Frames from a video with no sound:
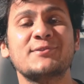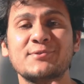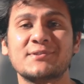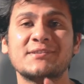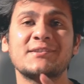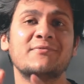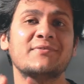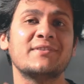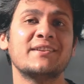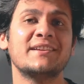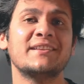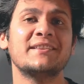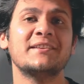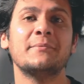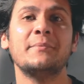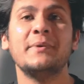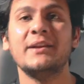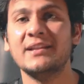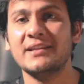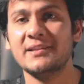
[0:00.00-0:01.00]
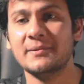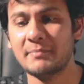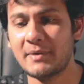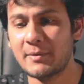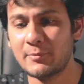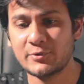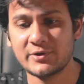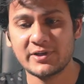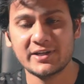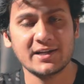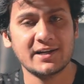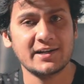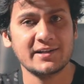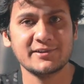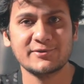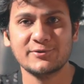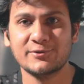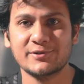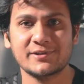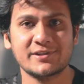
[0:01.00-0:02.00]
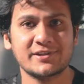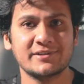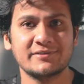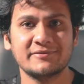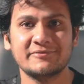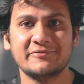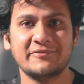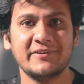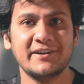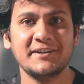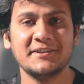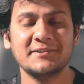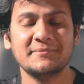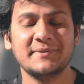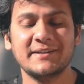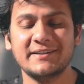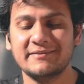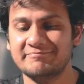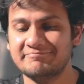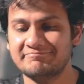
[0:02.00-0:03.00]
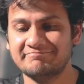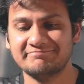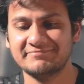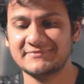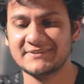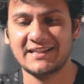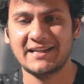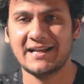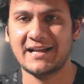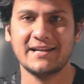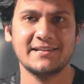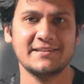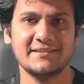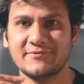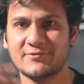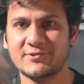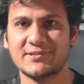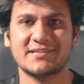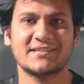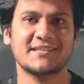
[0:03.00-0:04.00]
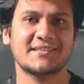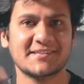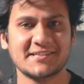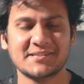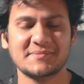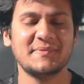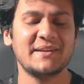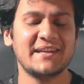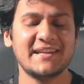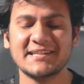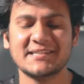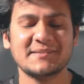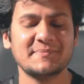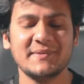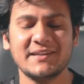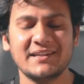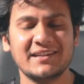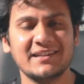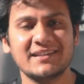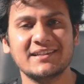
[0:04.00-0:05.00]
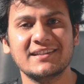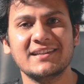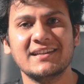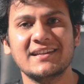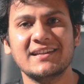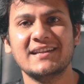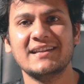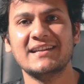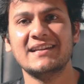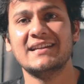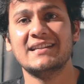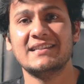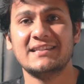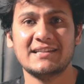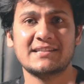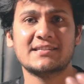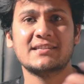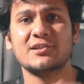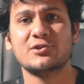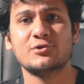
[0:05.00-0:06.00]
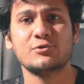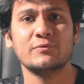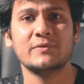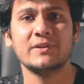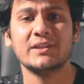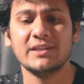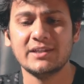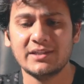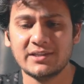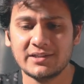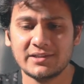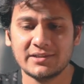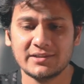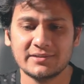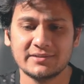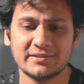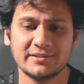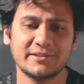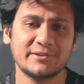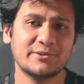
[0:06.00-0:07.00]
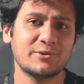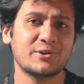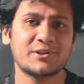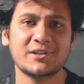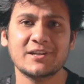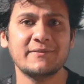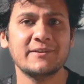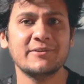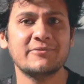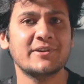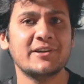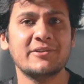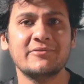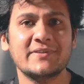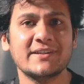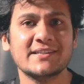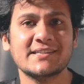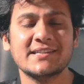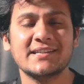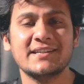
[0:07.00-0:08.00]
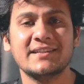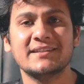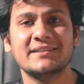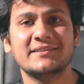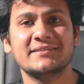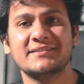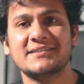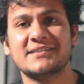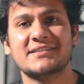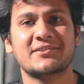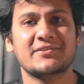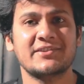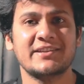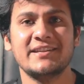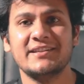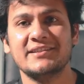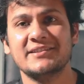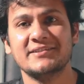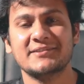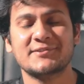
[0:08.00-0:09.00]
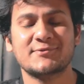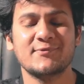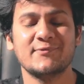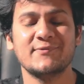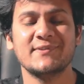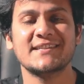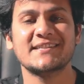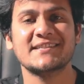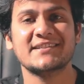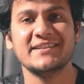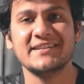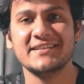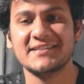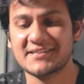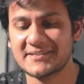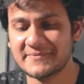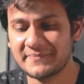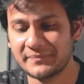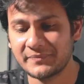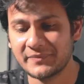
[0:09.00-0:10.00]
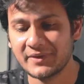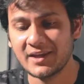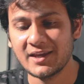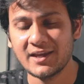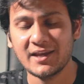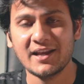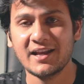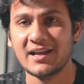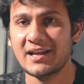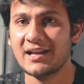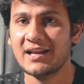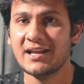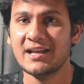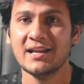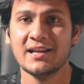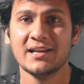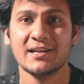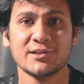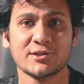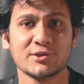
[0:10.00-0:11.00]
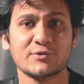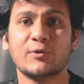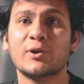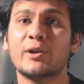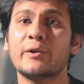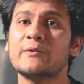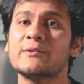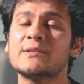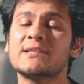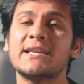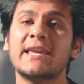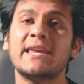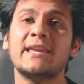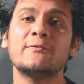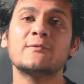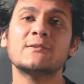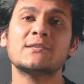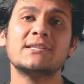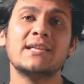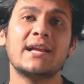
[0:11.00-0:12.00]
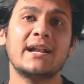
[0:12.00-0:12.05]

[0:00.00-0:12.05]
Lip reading: so somewhere in the middle the memory card got filled up and I was just speaking. That's the issue with the not having front facing screen, the swivel screens. So what I was saying was